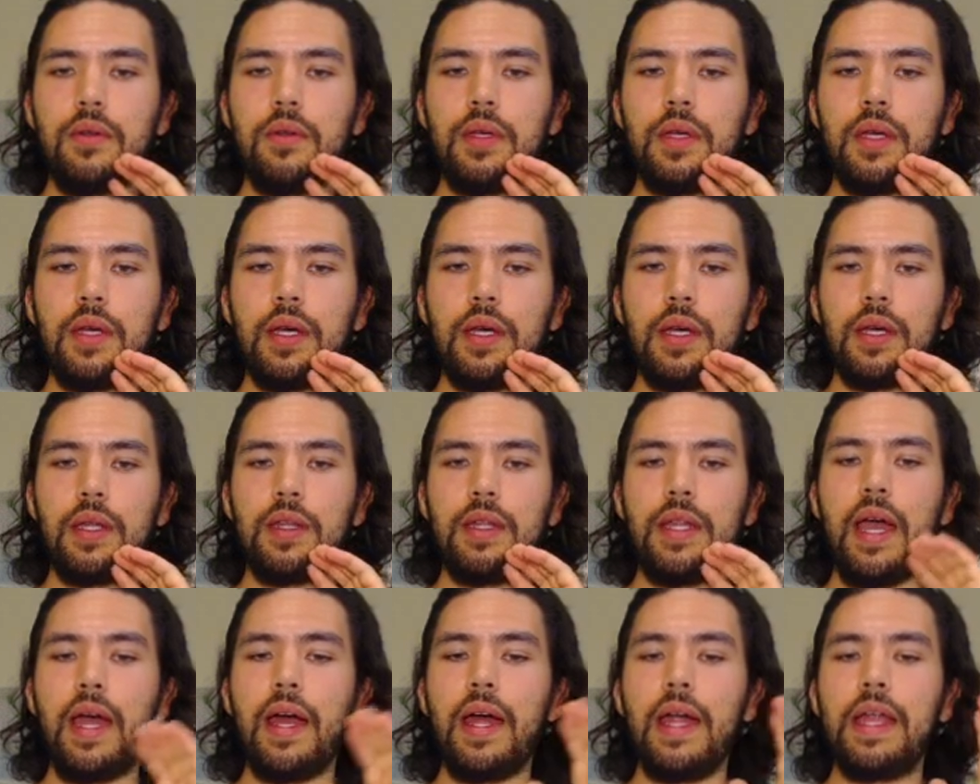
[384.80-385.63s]

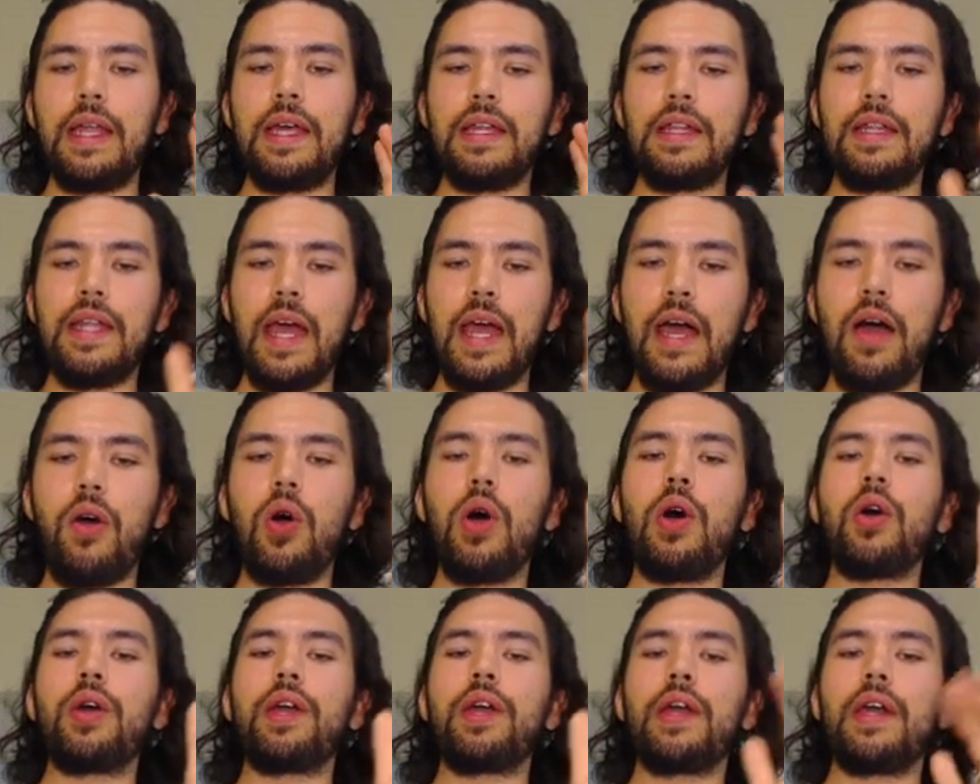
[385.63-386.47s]
And then now,
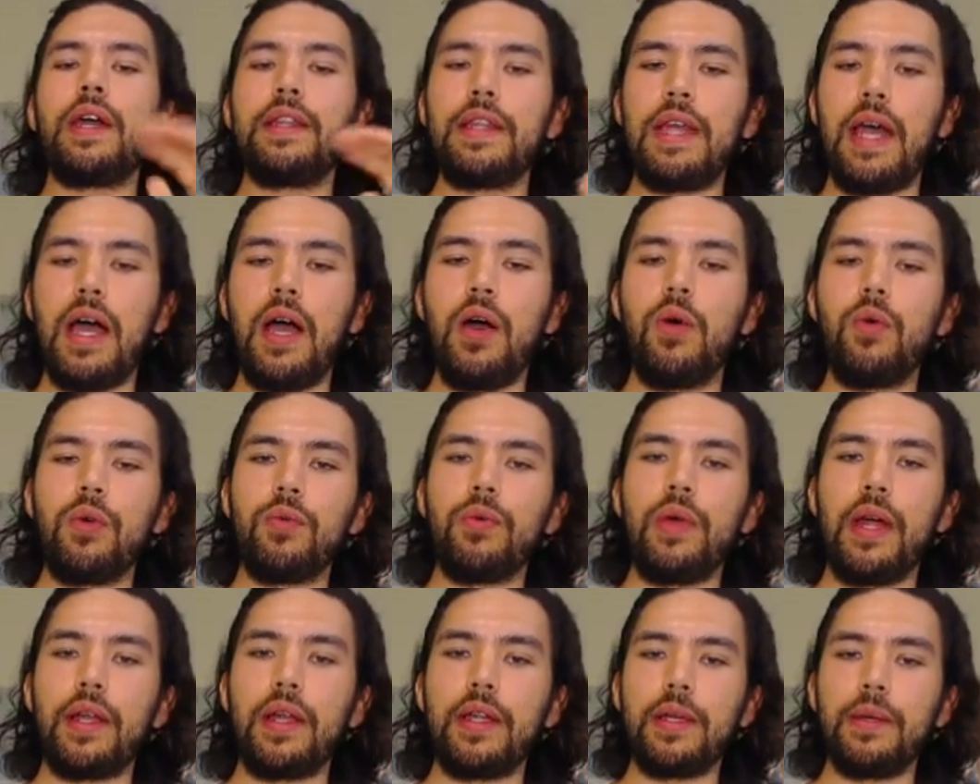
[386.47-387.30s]
okay, and now we're
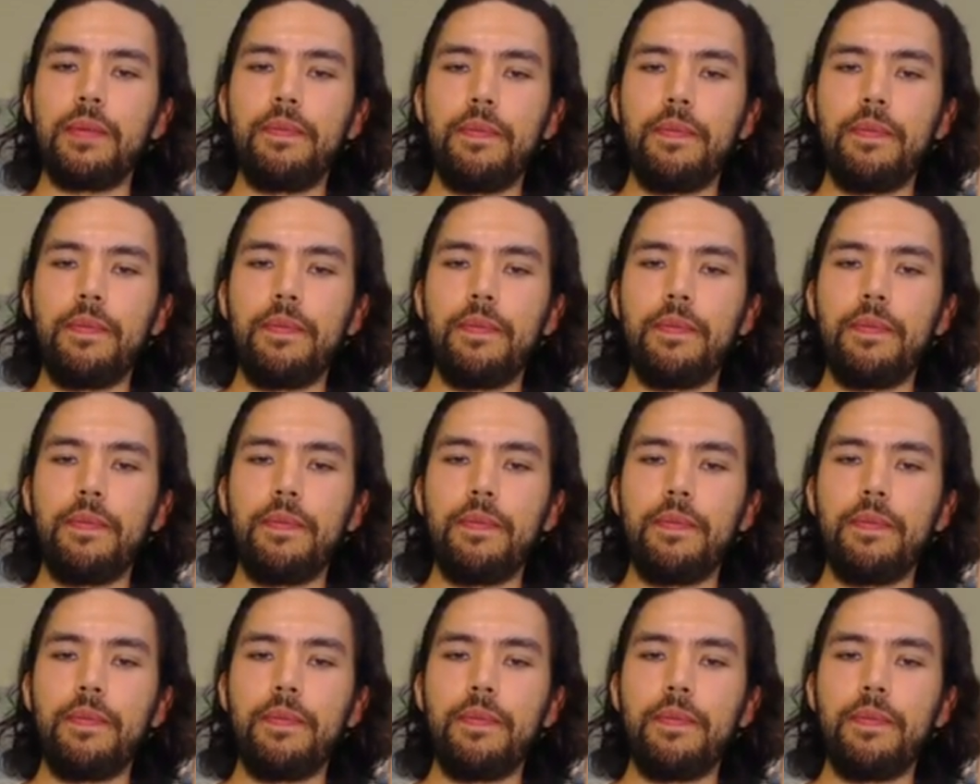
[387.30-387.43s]
ready.